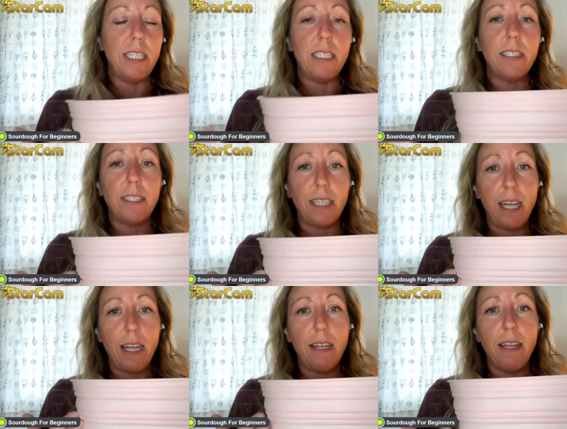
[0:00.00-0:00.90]
These
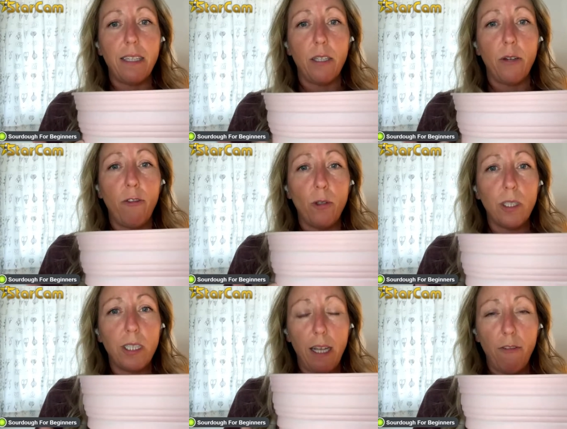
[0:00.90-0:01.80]
say that they're
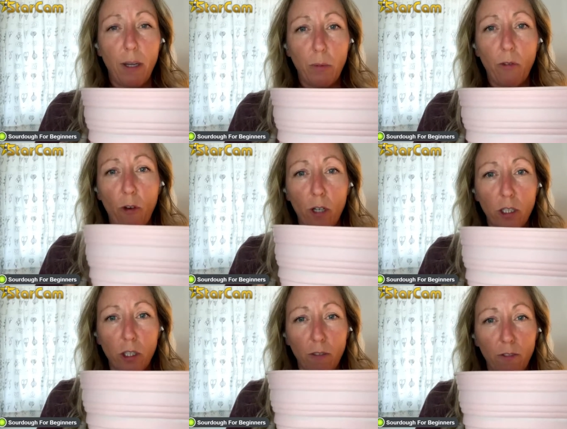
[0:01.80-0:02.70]
food safe up to
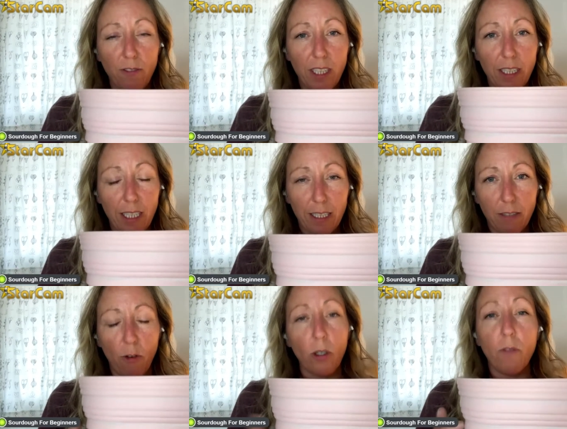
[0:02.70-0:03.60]

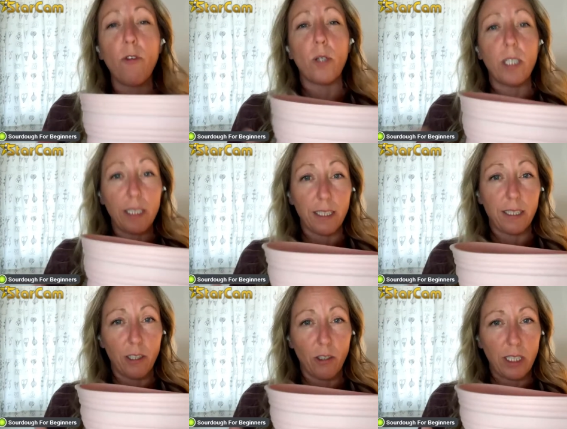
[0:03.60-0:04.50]
456,
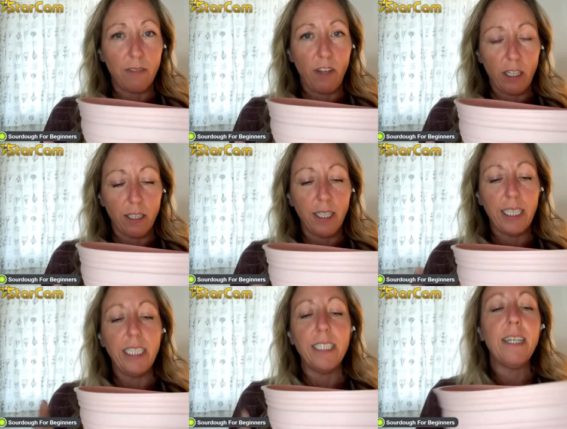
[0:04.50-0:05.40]
446 degrees
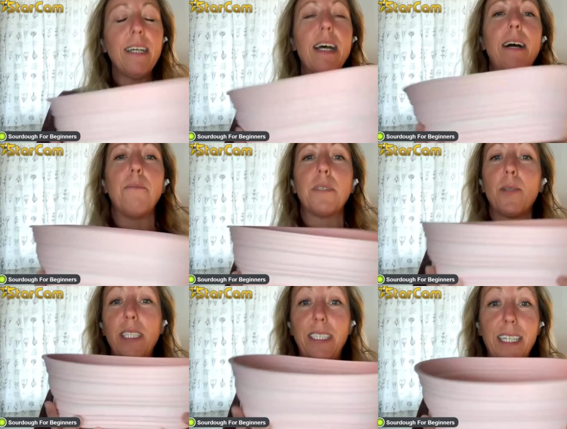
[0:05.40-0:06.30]
Fahrenheit. Um,
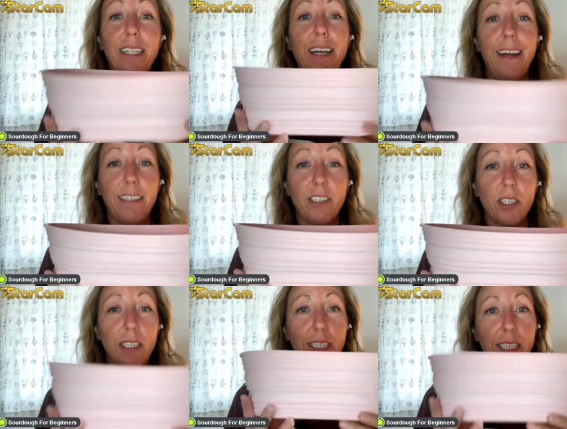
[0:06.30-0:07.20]
so I did
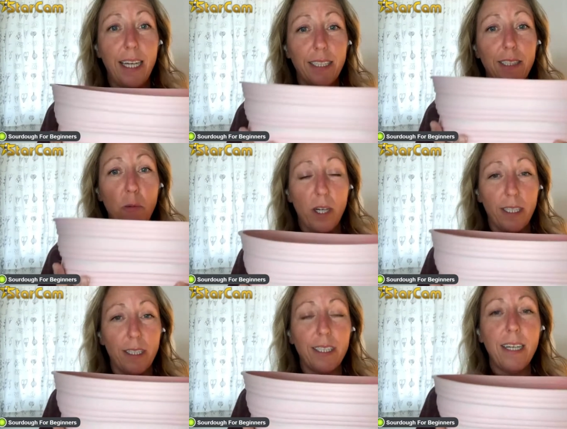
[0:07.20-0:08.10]
actually test
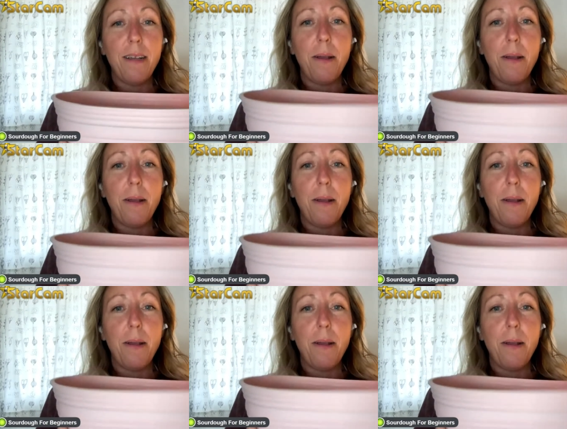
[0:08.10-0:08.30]
once